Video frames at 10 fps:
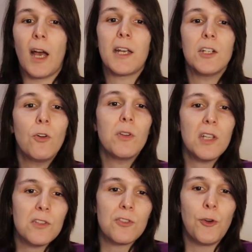I can
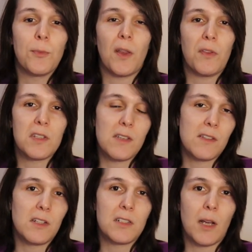only assume that this
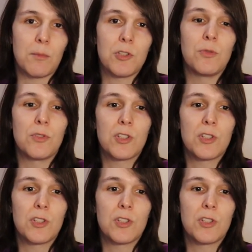is an attempt to